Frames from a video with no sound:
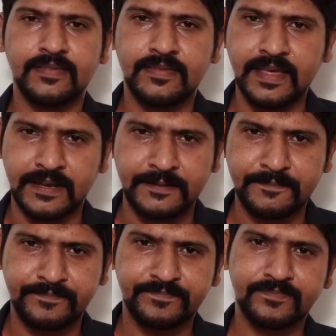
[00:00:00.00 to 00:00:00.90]
Then
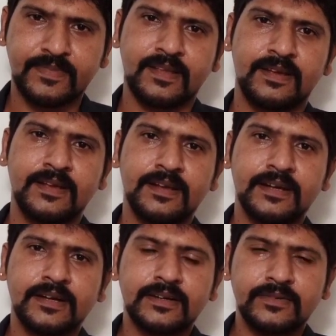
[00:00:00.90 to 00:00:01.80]

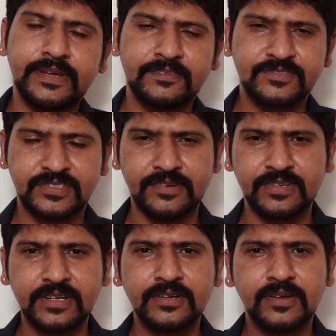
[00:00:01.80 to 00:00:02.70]
we have
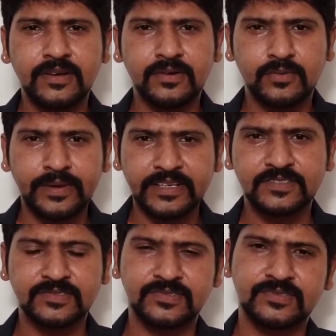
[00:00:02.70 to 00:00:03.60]
several
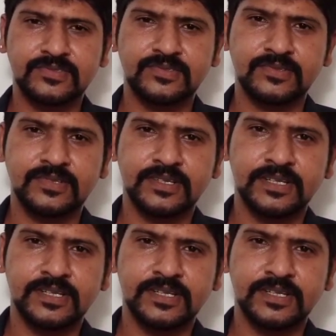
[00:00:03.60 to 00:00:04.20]
ways